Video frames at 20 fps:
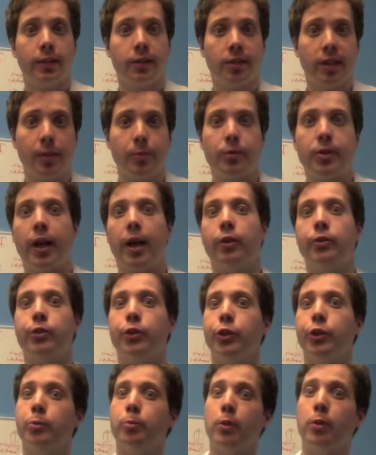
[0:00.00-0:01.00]
seeps out
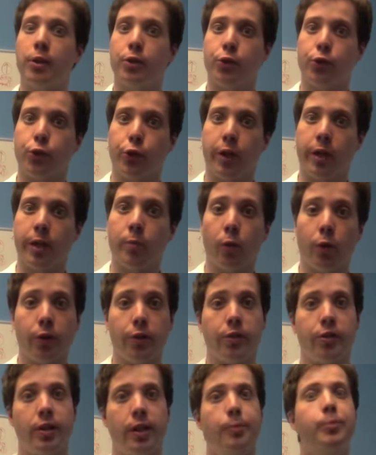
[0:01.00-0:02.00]
into your bloodstream, or it
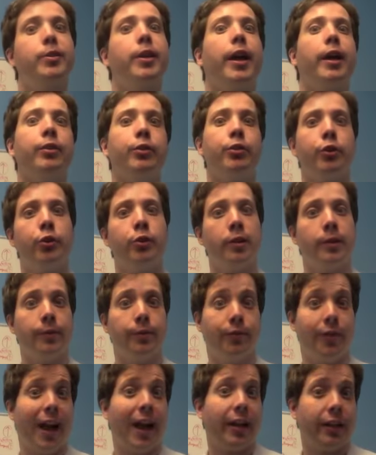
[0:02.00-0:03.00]
seeps out into your
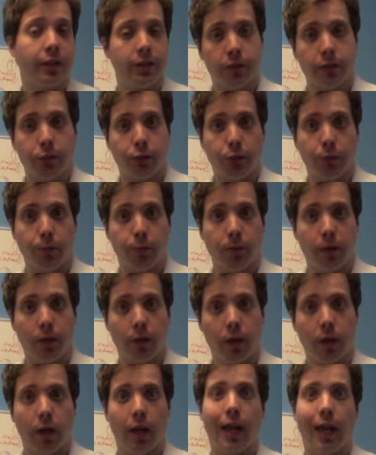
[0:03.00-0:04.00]
lymphatic system.
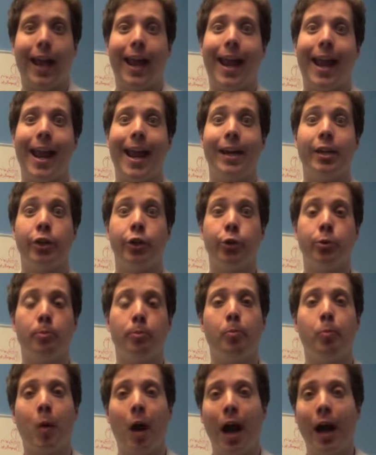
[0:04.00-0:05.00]
And your
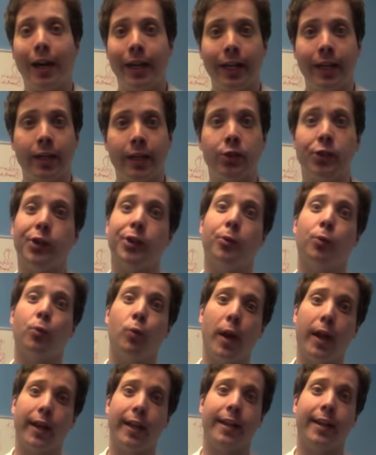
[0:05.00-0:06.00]
body is going to
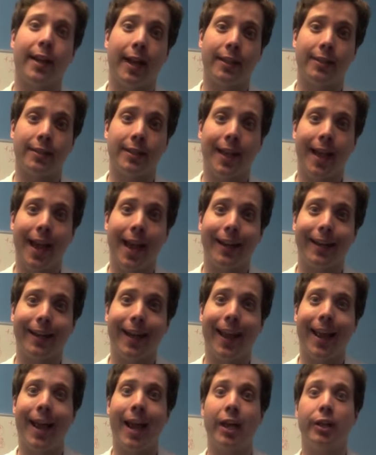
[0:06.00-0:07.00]
recognize that
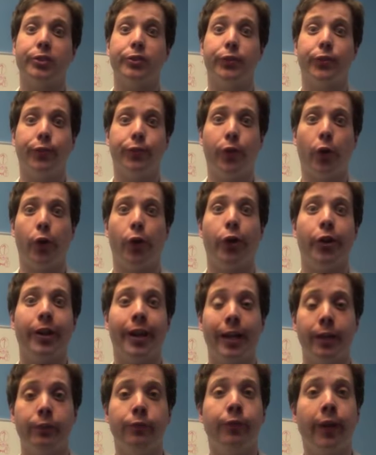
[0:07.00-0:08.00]
as foreign
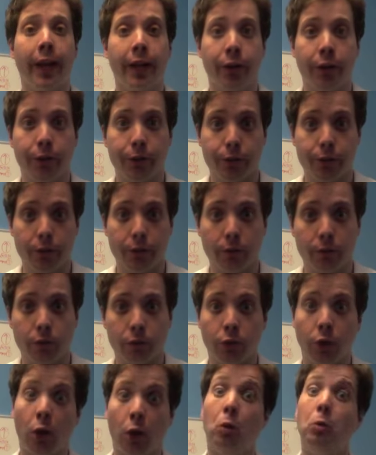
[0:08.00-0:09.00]
invaders.
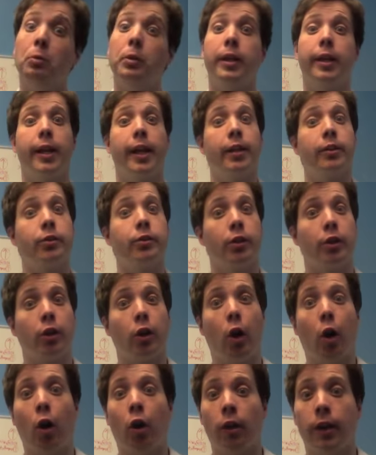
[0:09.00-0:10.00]
So it's going to
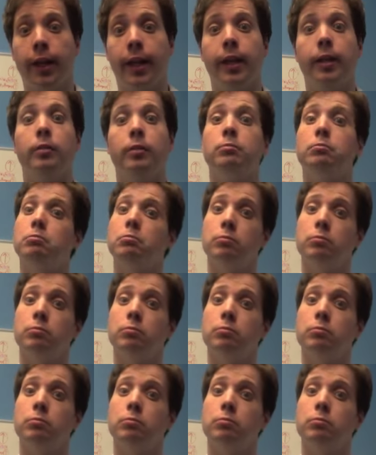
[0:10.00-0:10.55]
call in,